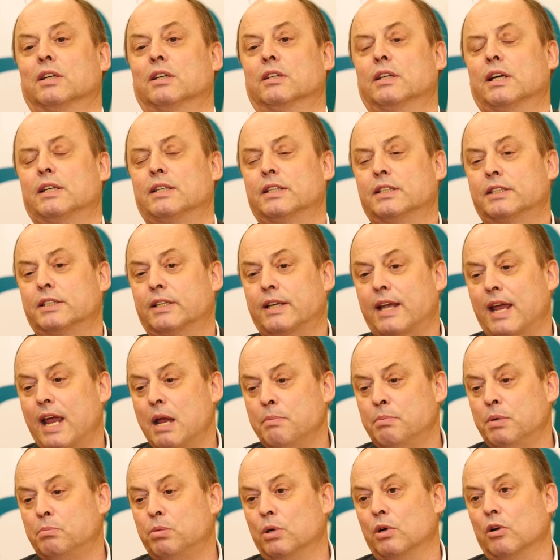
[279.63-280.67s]
that is
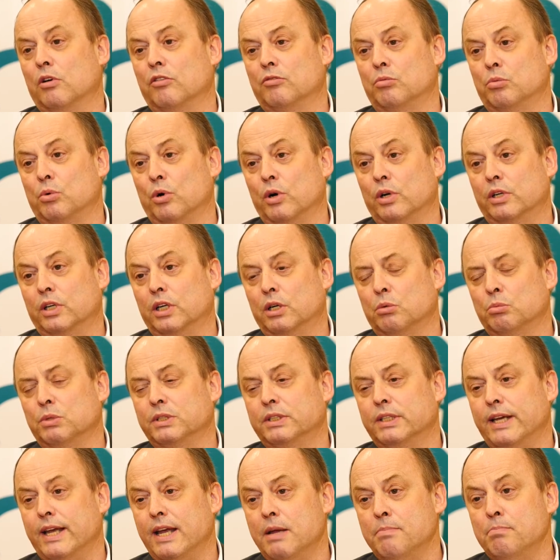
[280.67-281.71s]
capable of working
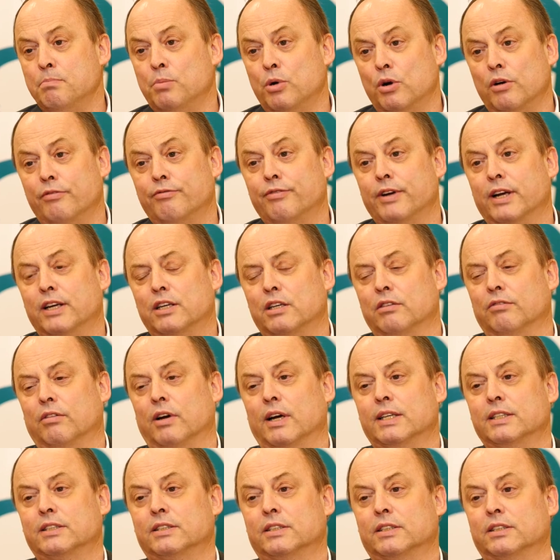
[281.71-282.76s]
with imperfect
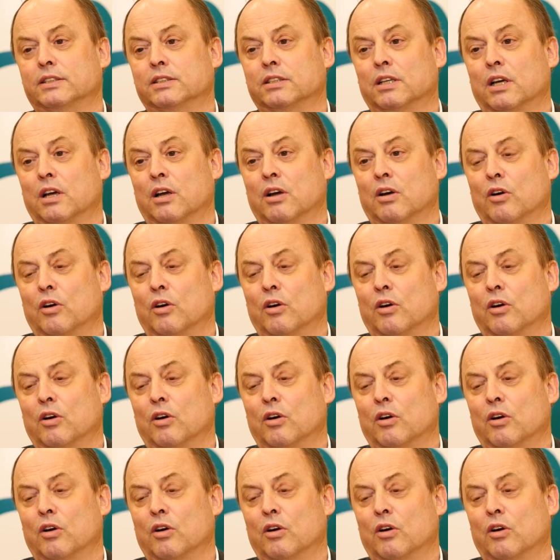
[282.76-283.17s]
devices